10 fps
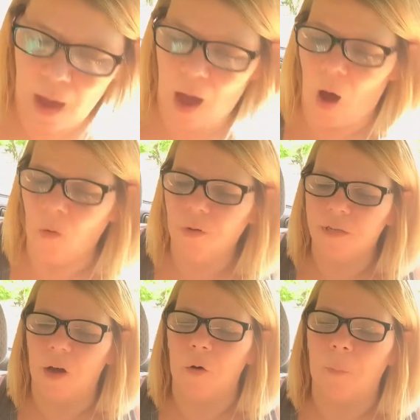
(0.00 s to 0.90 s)

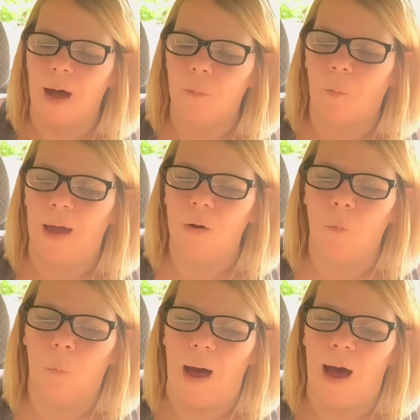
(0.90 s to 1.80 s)
Also, by Wet
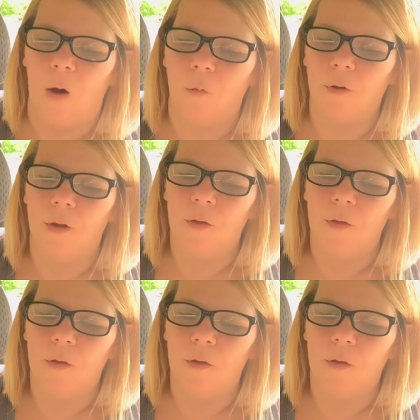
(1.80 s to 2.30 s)
n Wild,